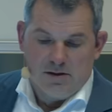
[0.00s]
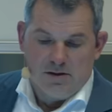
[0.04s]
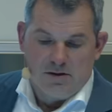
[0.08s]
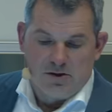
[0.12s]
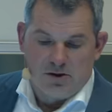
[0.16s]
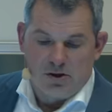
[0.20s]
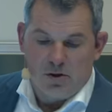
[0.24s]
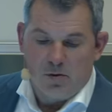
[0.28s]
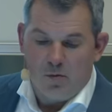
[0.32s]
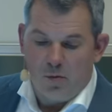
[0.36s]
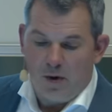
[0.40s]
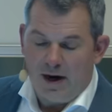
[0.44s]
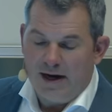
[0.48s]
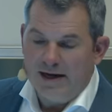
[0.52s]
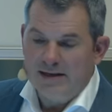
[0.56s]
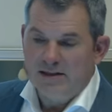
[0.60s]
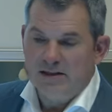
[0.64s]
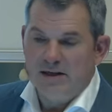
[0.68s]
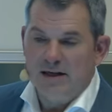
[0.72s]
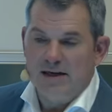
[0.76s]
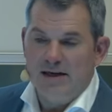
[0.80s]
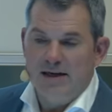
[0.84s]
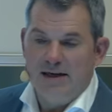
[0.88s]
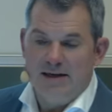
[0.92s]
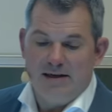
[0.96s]
So why
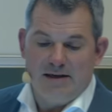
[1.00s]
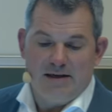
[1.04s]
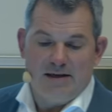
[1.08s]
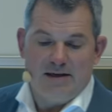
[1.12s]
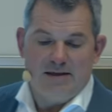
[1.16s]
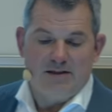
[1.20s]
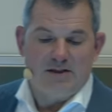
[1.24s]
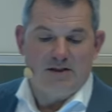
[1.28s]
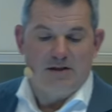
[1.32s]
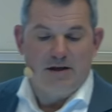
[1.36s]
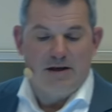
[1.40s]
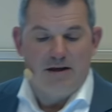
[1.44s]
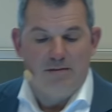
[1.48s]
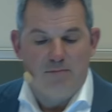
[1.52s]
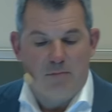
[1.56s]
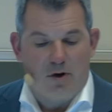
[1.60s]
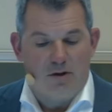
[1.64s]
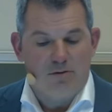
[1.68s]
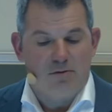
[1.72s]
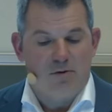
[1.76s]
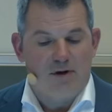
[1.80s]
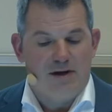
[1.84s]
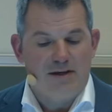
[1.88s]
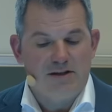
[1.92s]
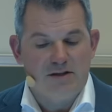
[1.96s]
is it's a
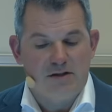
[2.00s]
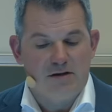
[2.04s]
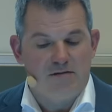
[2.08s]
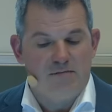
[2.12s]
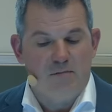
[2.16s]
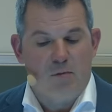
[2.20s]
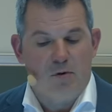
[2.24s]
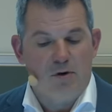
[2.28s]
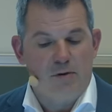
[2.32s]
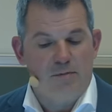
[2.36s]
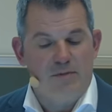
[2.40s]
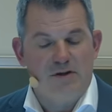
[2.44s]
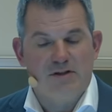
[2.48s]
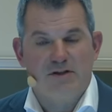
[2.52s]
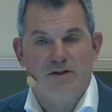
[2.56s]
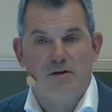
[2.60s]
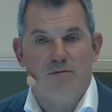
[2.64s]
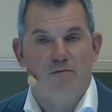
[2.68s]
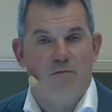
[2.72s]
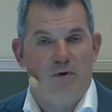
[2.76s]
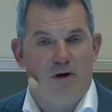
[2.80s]
modulation of monoamines so